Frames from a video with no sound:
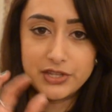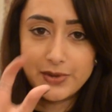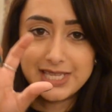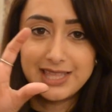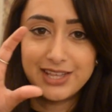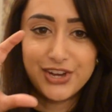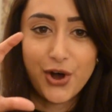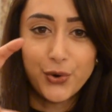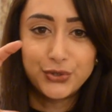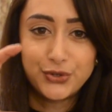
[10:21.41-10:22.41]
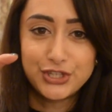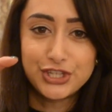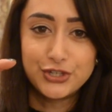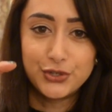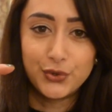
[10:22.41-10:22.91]
So it's in the old
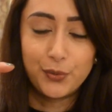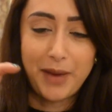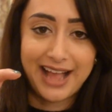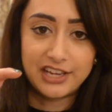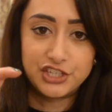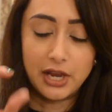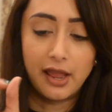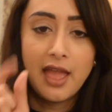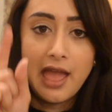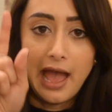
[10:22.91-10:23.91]
Christian Dior packaging.